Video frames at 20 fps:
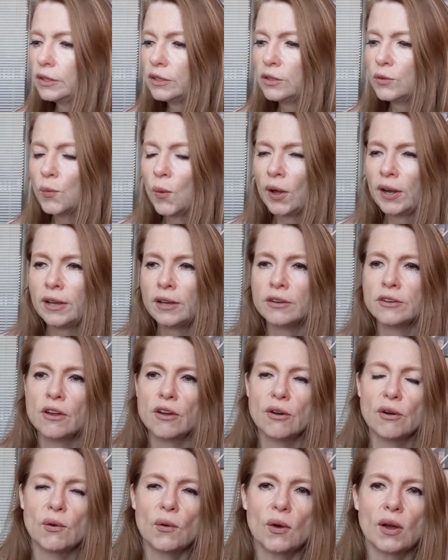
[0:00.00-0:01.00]
you want to
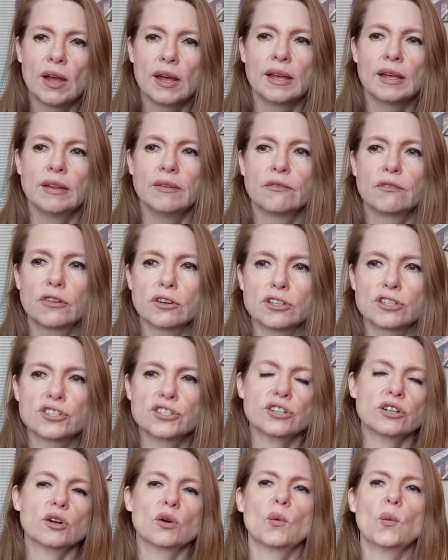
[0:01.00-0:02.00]
know for
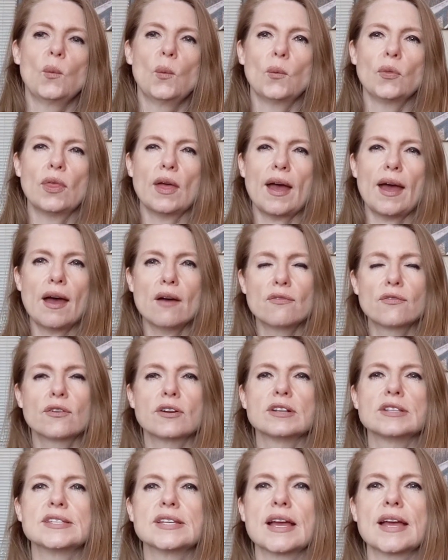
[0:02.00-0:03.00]
sure the
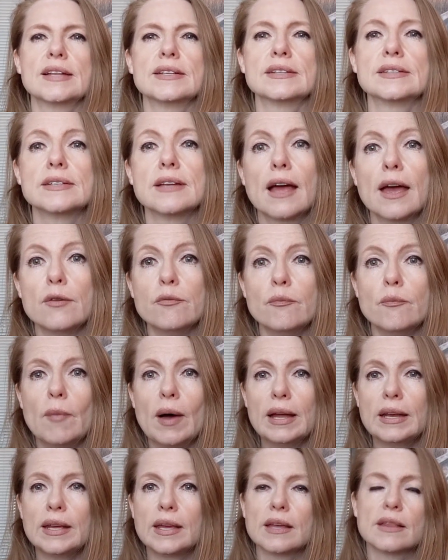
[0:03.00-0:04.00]
efforts and
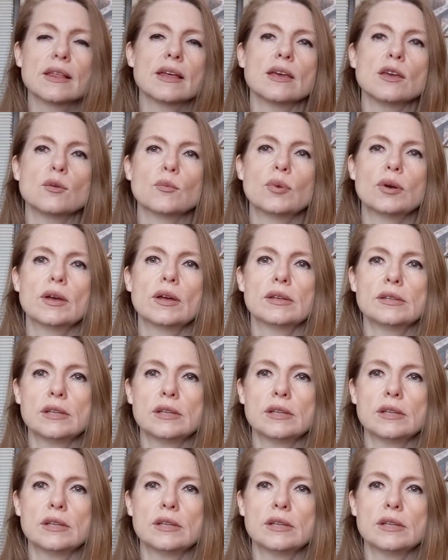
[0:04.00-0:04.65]
money that you